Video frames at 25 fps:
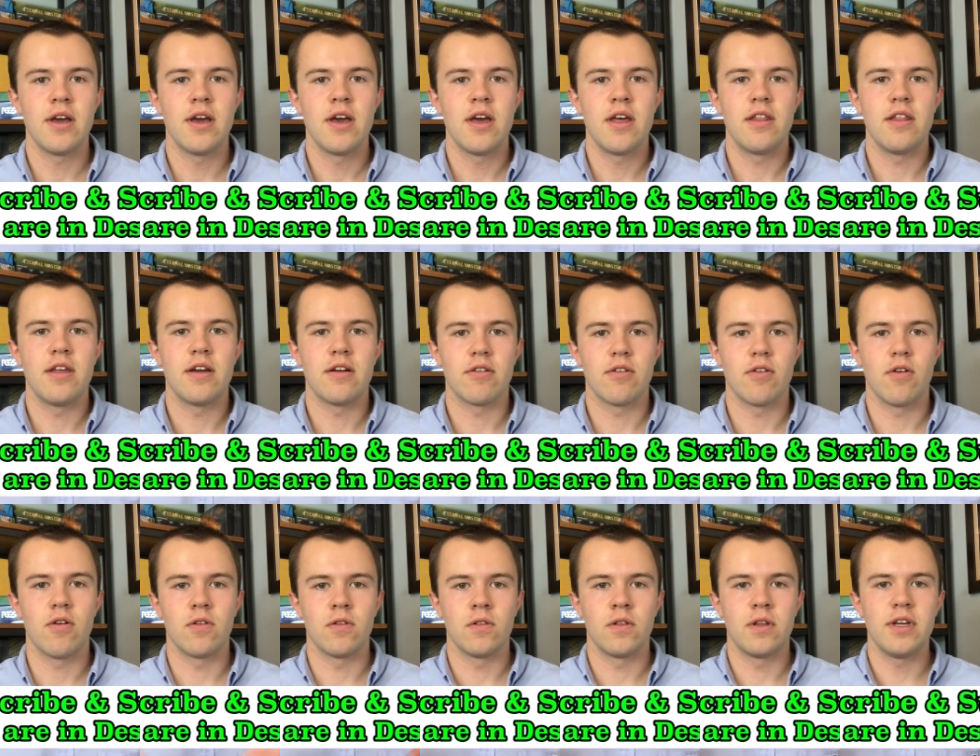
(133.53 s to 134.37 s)
there
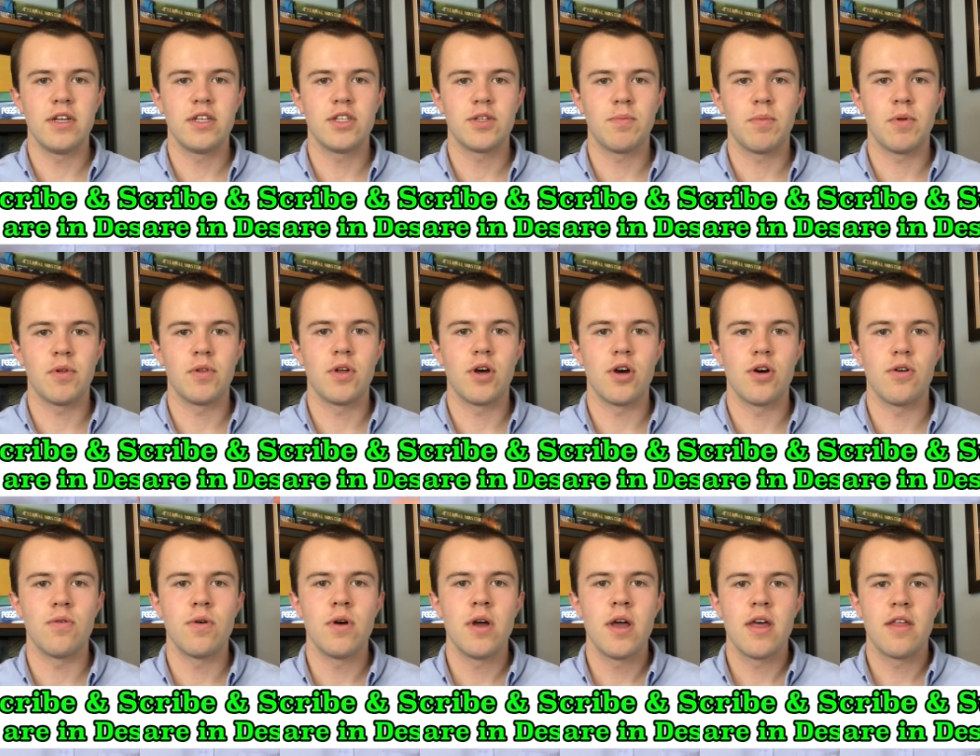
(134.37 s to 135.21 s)
are links
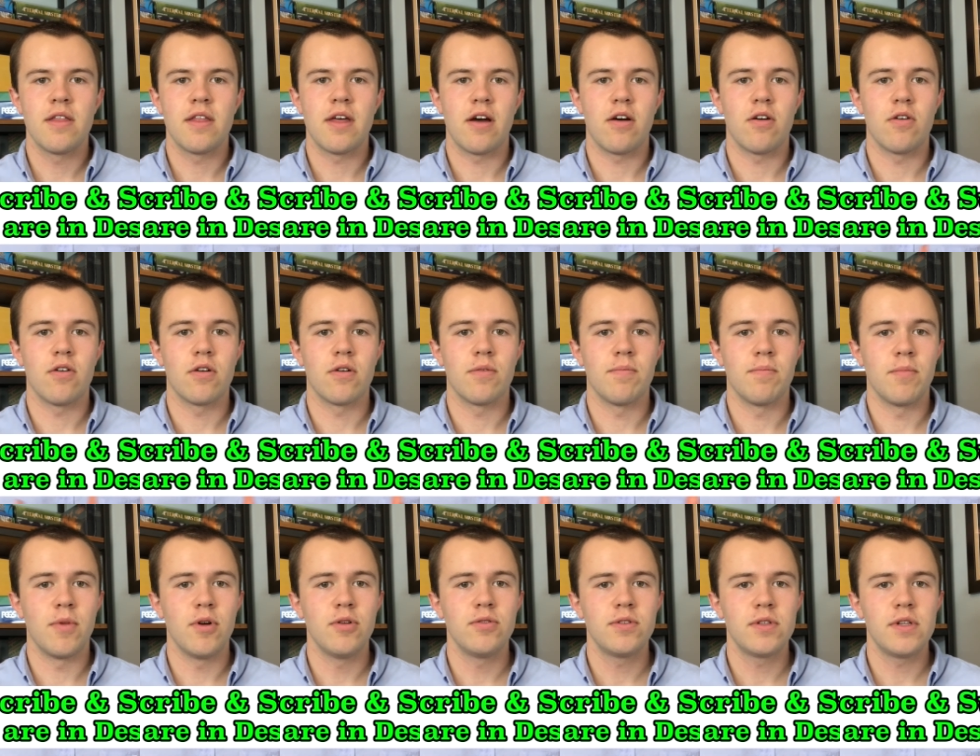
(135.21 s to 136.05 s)
below that are
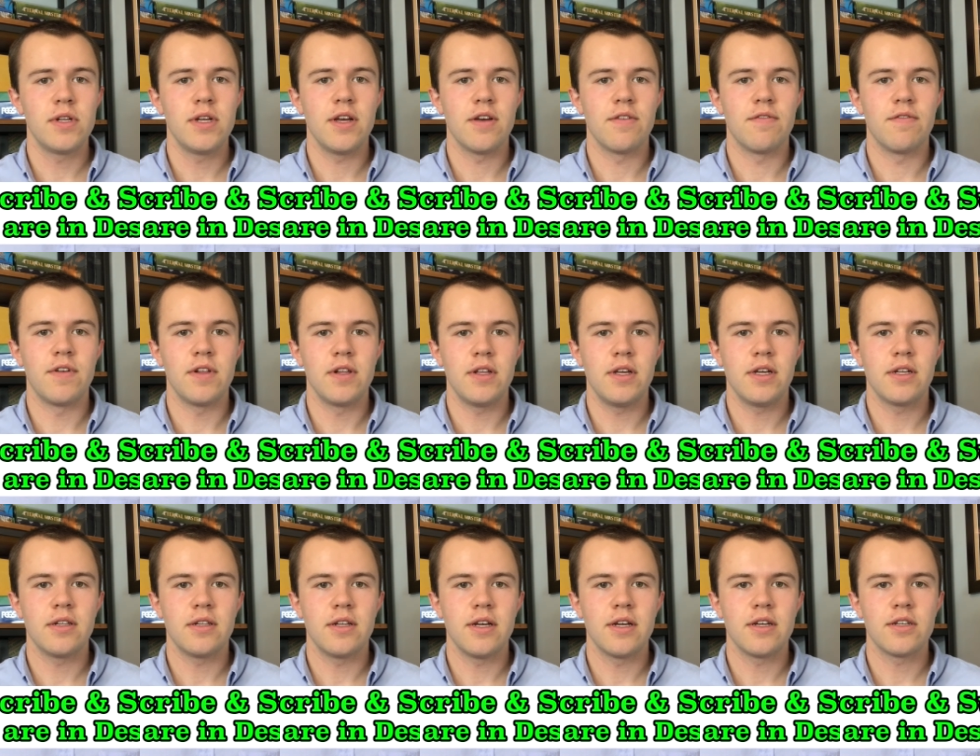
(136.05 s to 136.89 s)
mostly affiliate
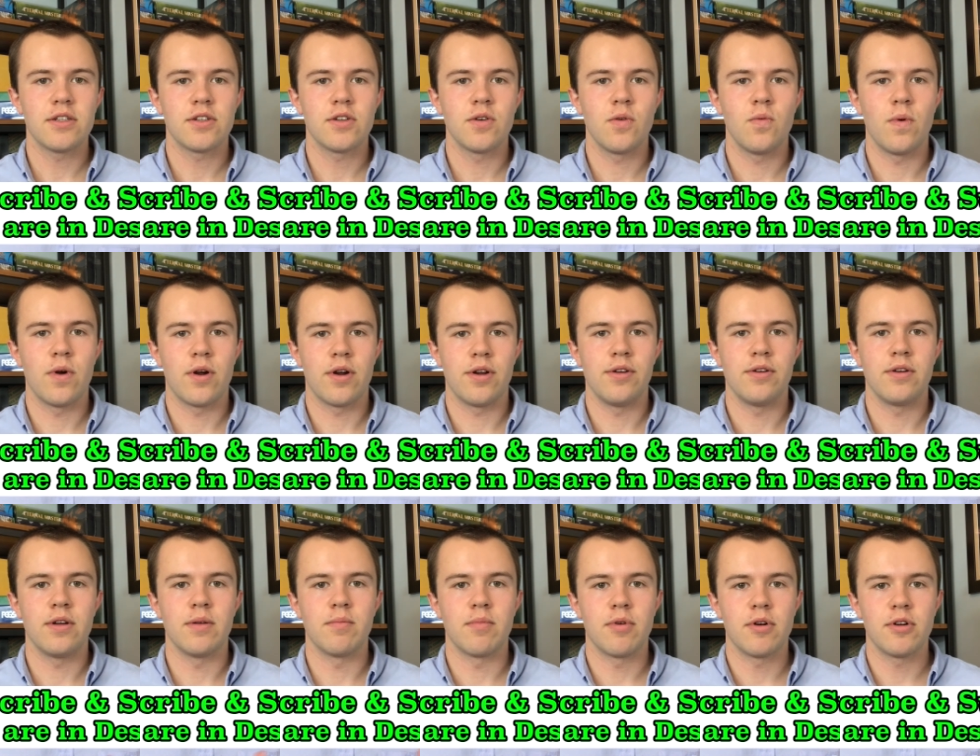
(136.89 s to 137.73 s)
links where you
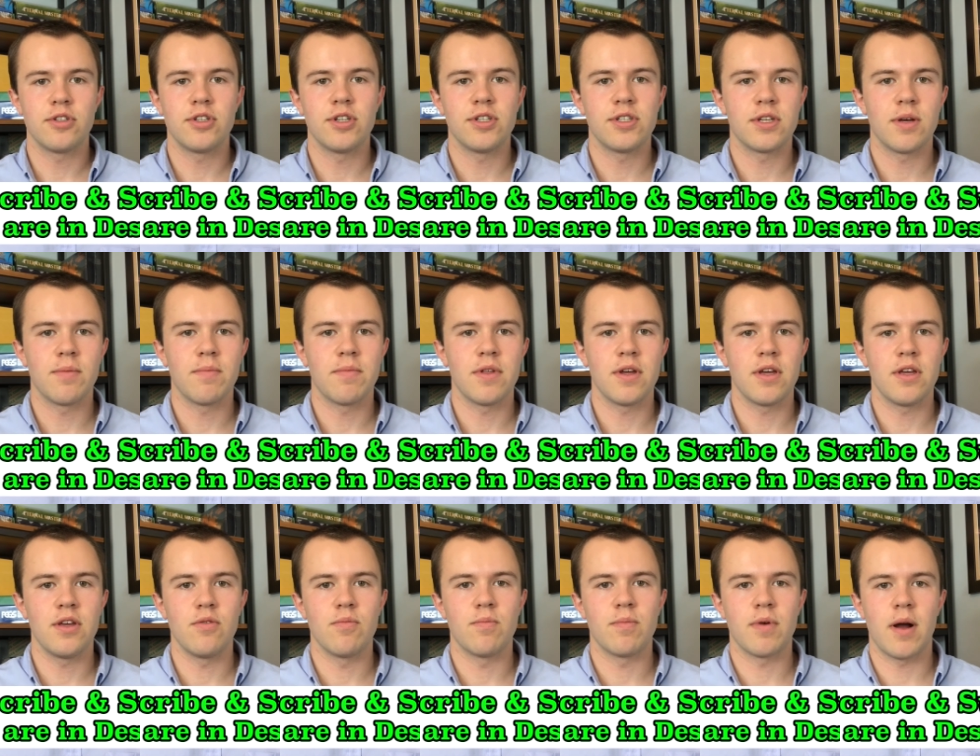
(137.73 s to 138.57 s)
can purchase something
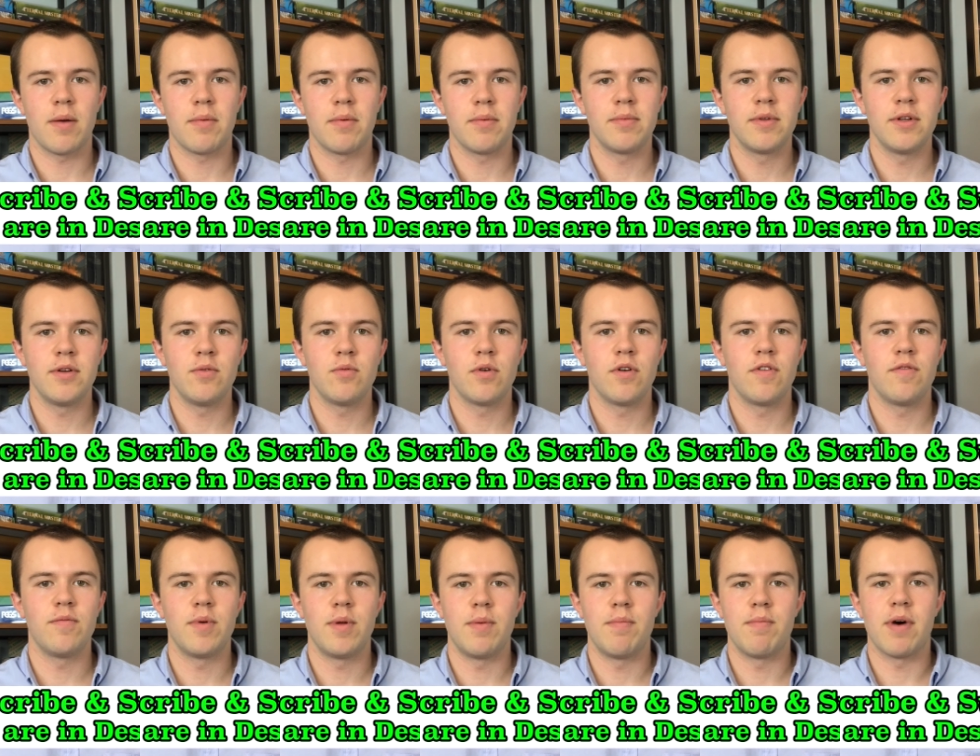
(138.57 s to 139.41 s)
you probably would have
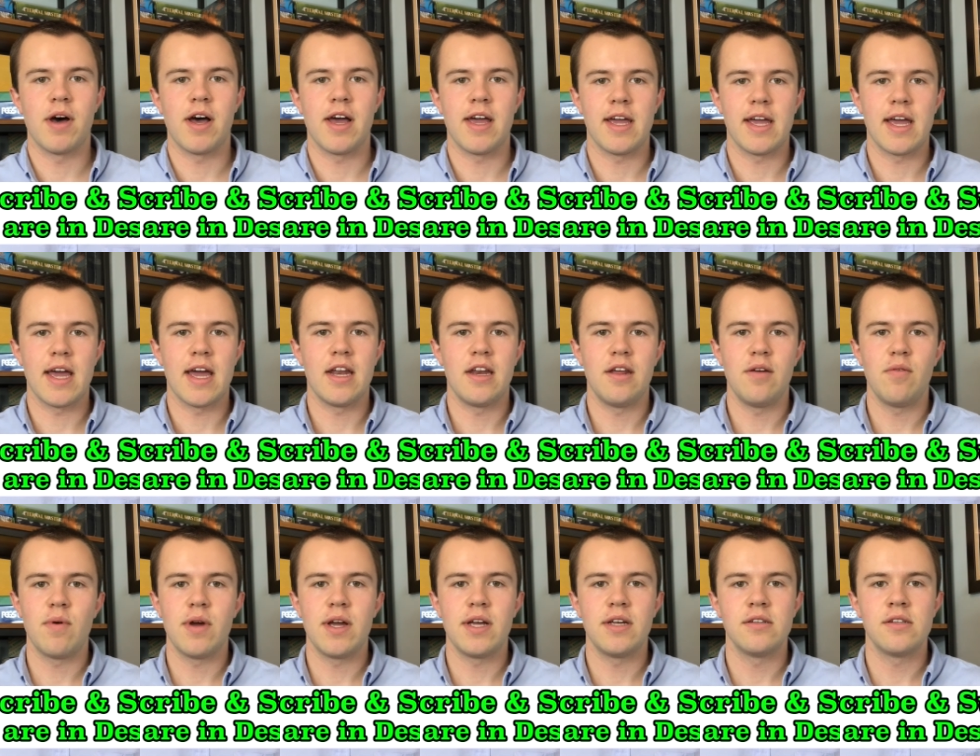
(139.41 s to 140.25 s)
been buying
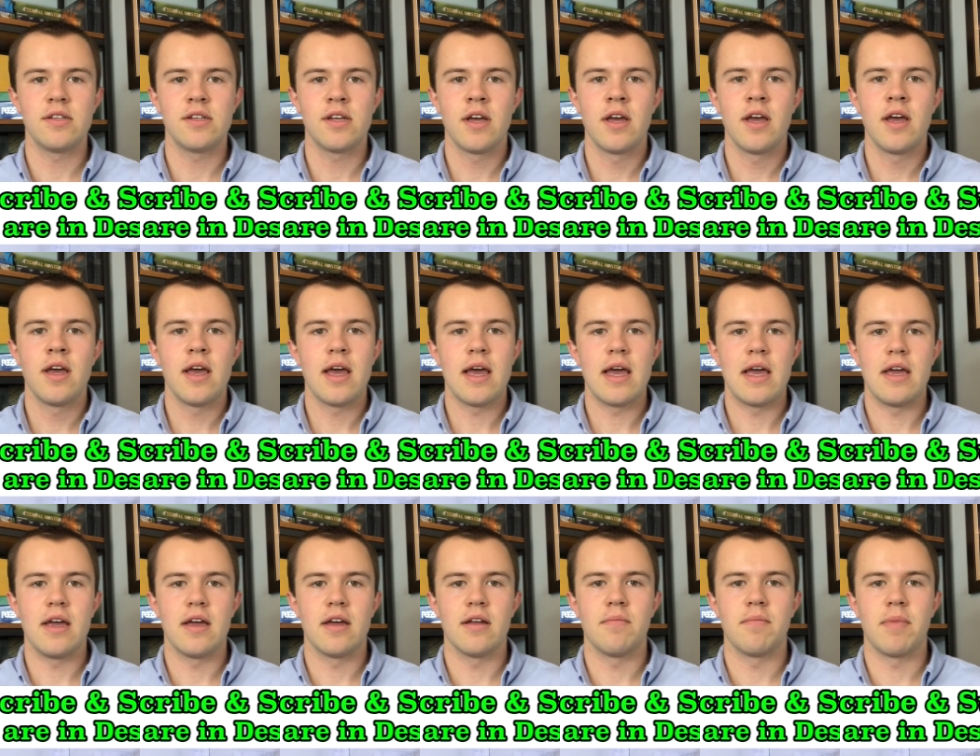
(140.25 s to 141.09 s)
anyways,
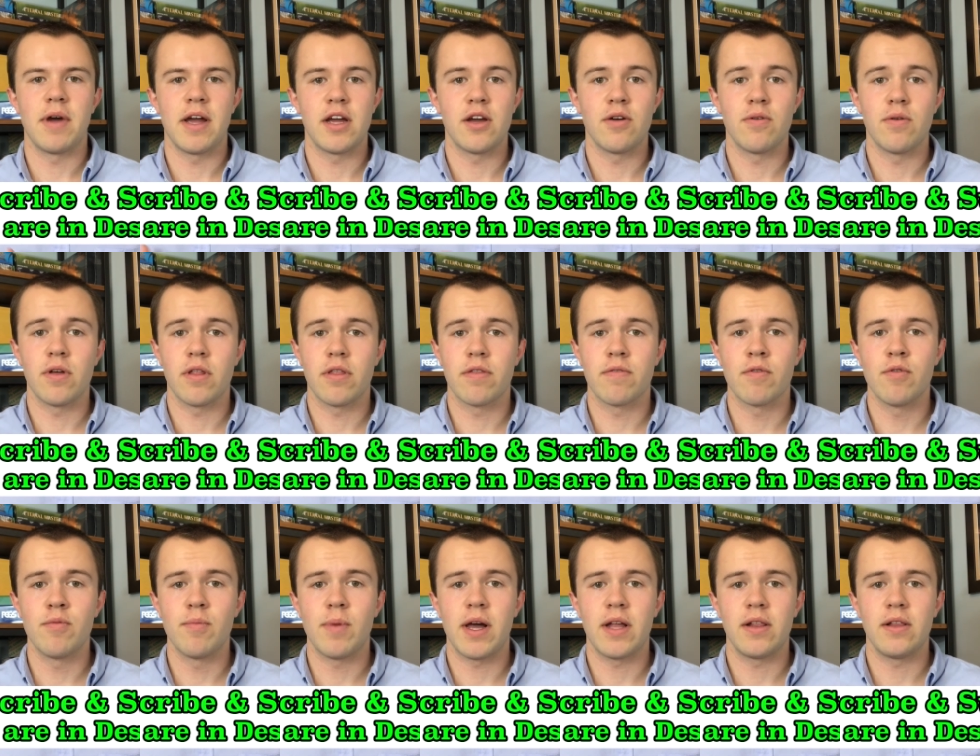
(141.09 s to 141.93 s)
and by going through
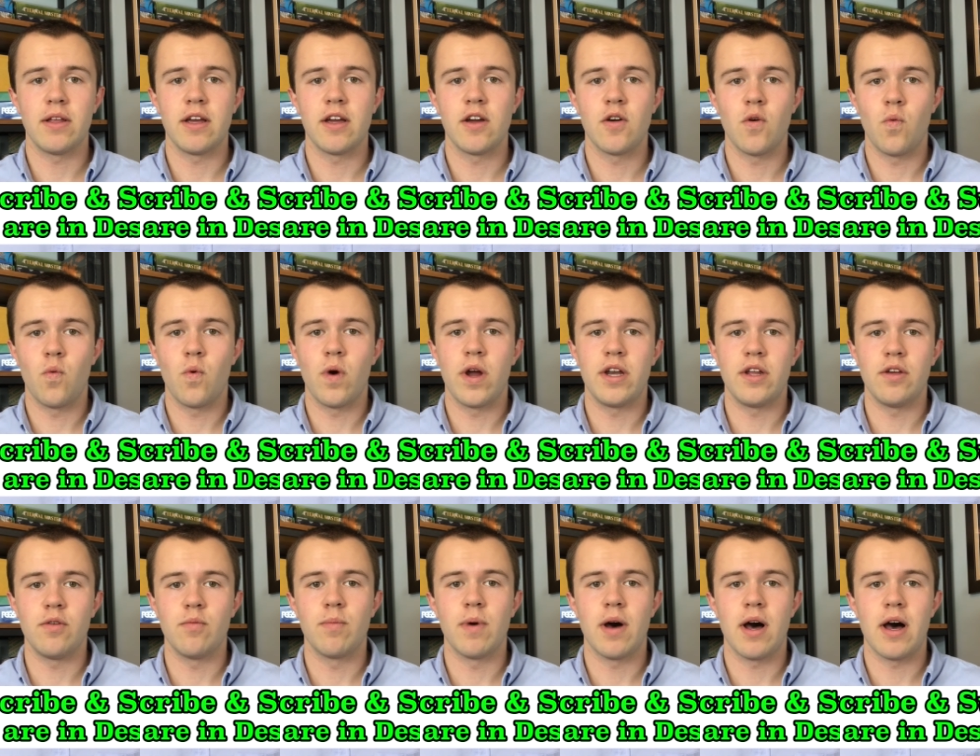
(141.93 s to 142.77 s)
my link when
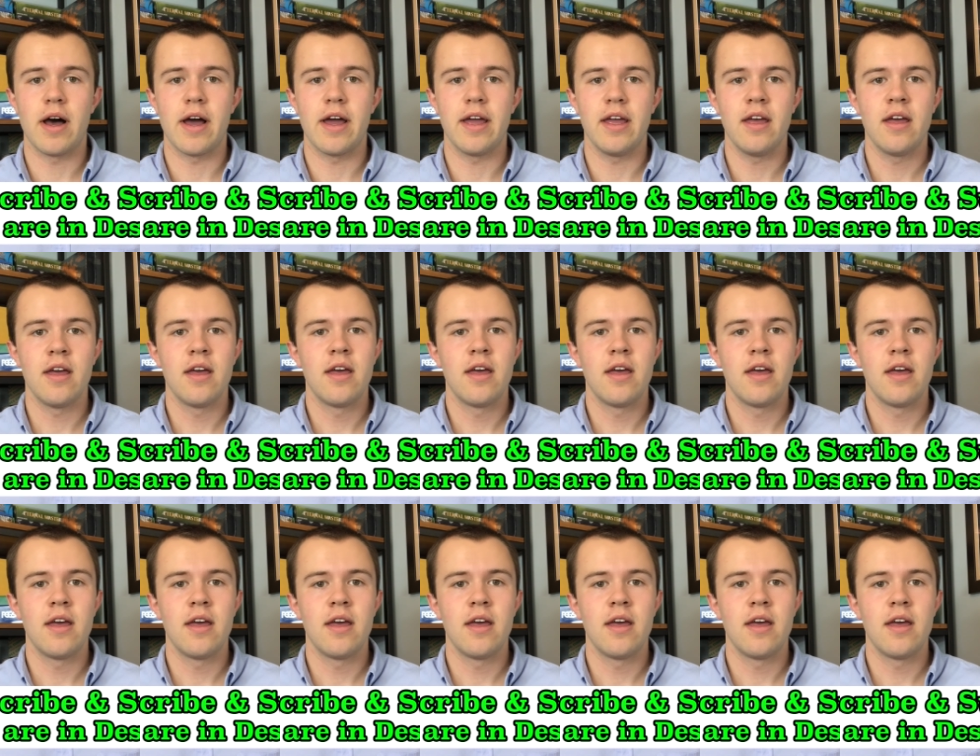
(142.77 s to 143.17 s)
you buy,